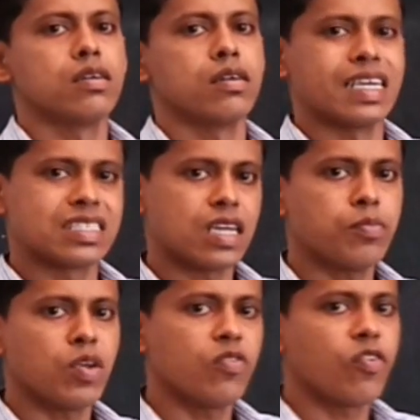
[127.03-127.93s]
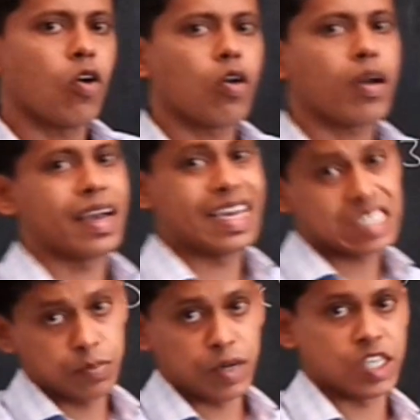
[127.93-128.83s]
example for
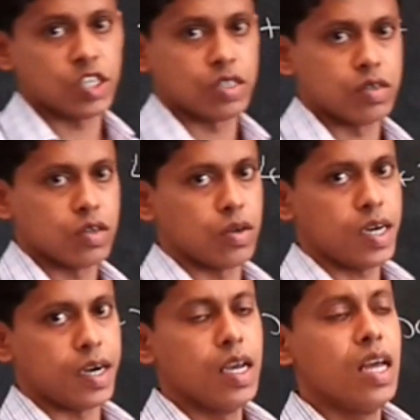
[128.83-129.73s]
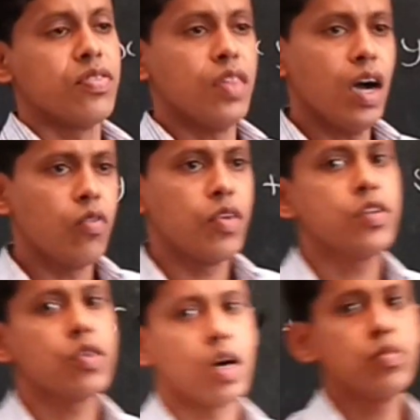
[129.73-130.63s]
expression. Alright. Now, when
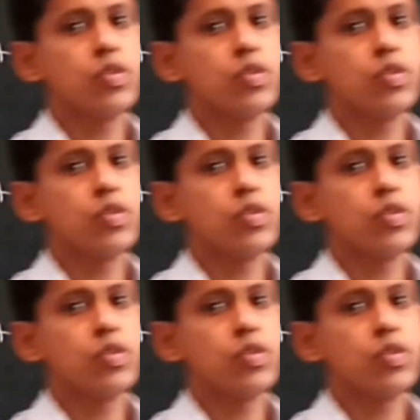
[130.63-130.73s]
you come